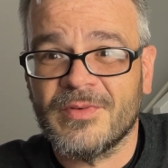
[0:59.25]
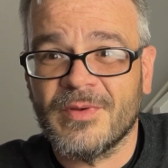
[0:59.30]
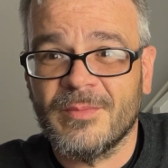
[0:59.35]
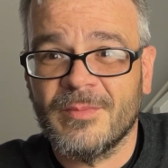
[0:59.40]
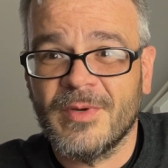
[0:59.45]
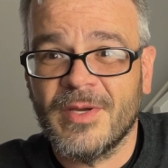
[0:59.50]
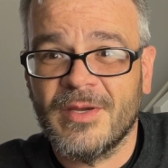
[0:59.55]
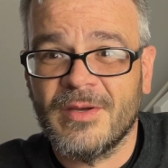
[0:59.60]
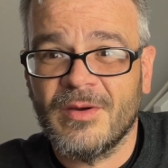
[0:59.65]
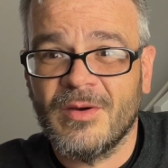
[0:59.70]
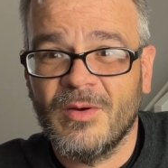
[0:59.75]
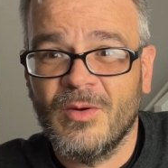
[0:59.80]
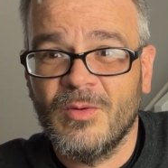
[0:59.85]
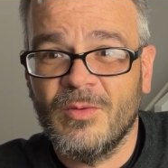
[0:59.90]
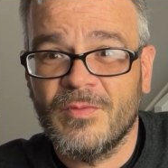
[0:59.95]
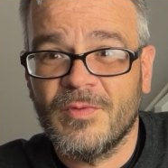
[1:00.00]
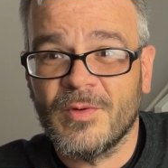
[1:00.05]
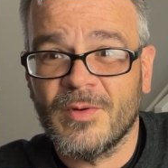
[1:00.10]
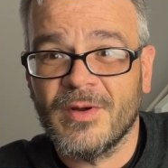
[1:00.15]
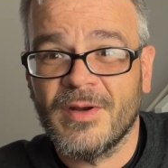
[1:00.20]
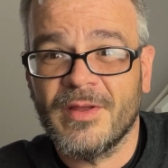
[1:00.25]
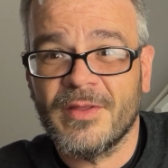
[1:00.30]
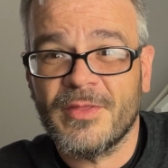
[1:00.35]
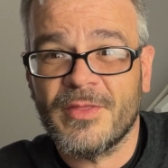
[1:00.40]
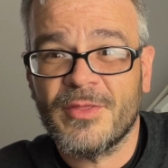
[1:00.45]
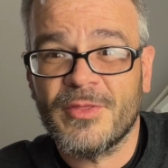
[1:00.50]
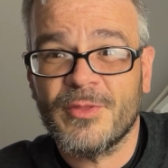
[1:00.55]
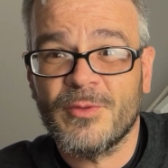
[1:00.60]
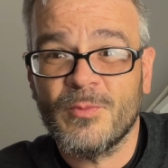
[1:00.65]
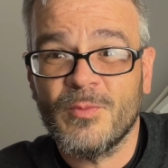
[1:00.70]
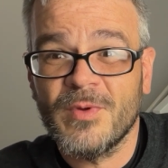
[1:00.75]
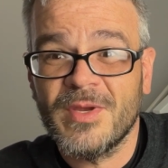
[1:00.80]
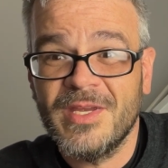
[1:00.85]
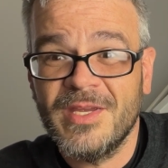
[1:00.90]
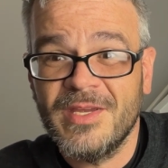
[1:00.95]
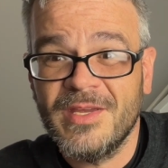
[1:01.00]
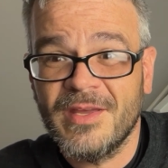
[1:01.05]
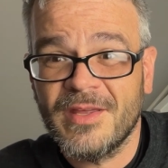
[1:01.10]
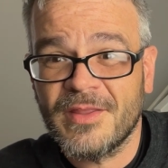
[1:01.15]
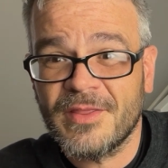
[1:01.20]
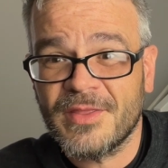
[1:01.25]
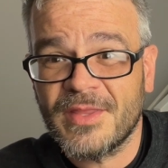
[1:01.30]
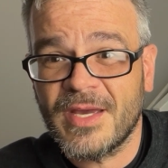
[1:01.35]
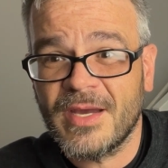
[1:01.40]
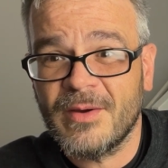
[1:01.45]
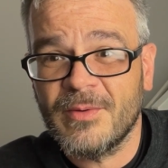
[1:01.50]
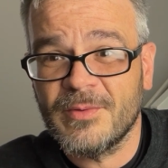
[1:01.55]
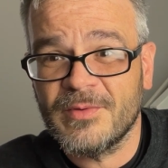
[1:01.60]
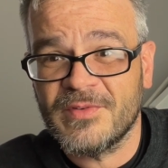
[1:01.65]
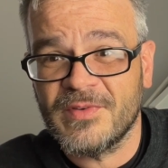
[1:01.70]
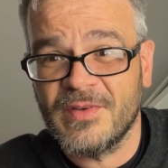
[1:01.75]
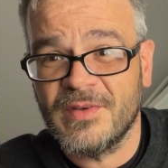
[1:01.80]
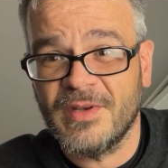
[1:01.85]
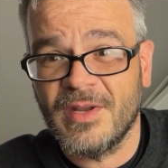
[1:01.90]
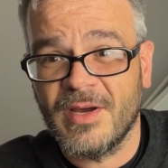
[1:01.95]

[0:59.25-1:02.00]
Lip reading: I'm at over 3,000